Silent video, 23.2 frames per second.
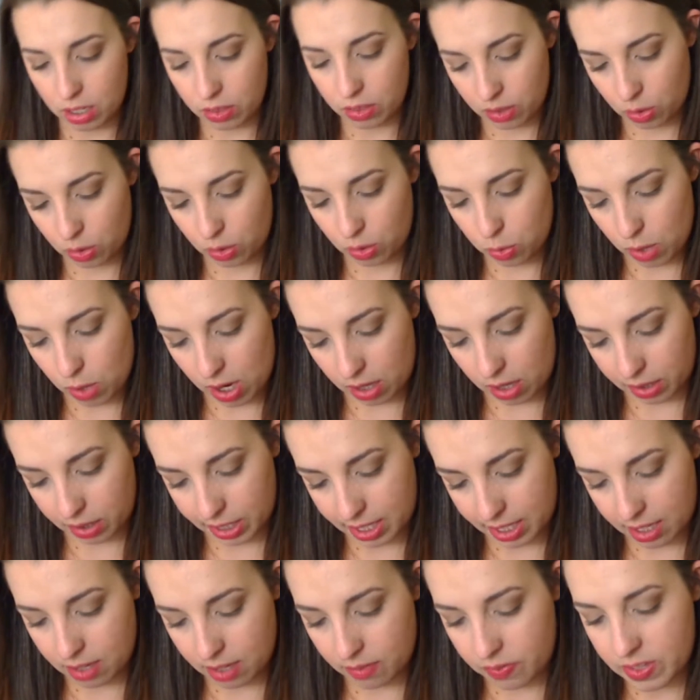the
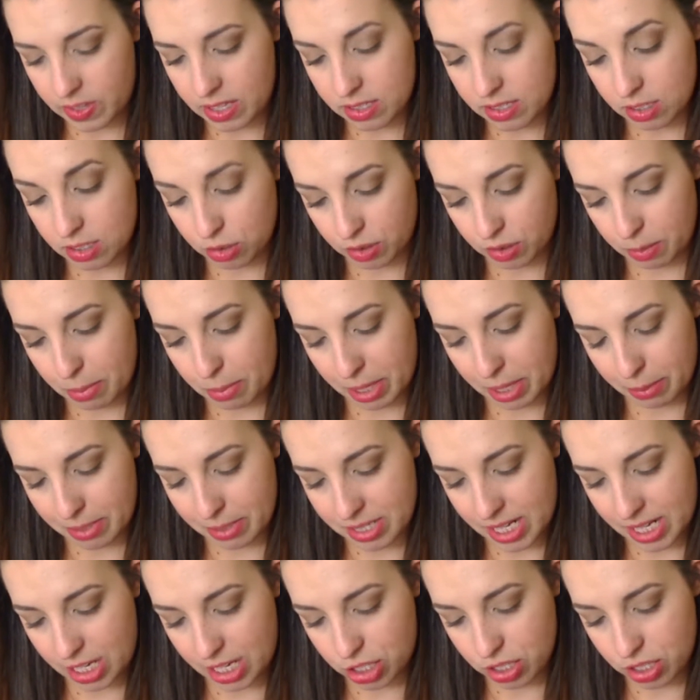quality of these, or the
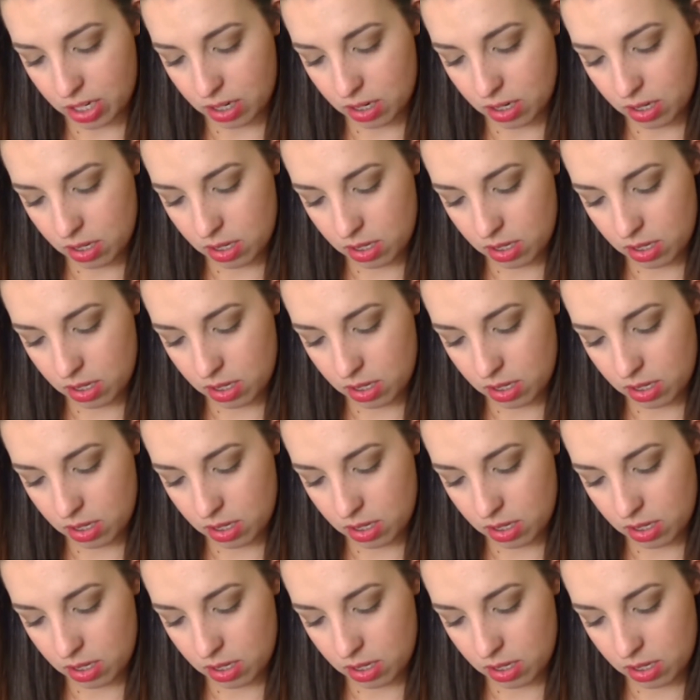pigmentation.